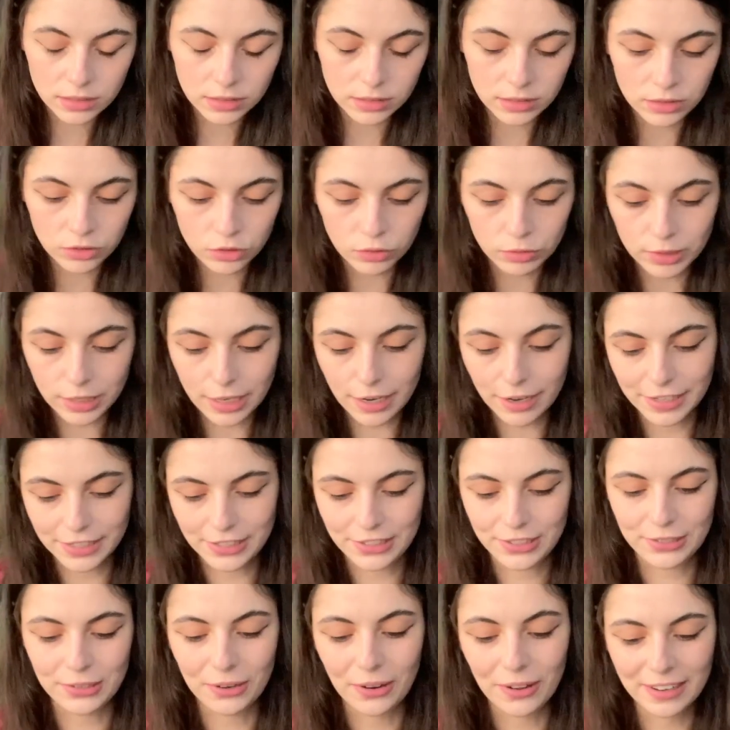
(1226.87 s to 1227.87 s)
in
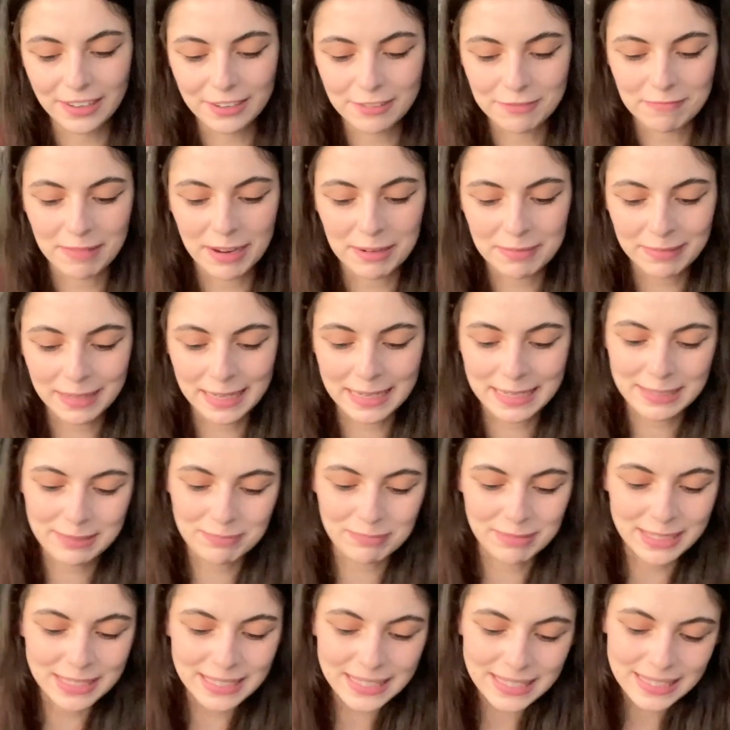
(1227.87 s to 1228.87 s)
regards to all of my
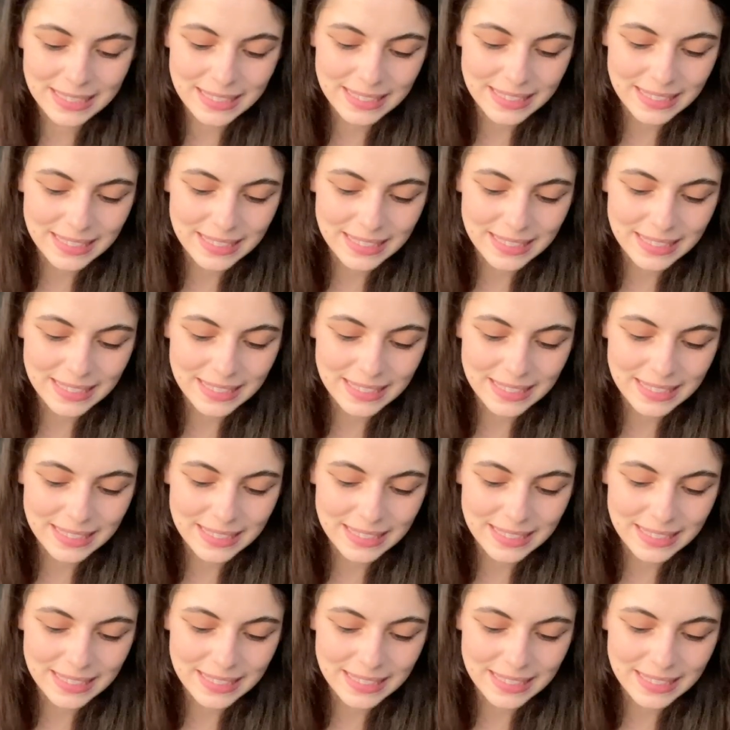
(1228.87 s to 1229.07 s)
placements.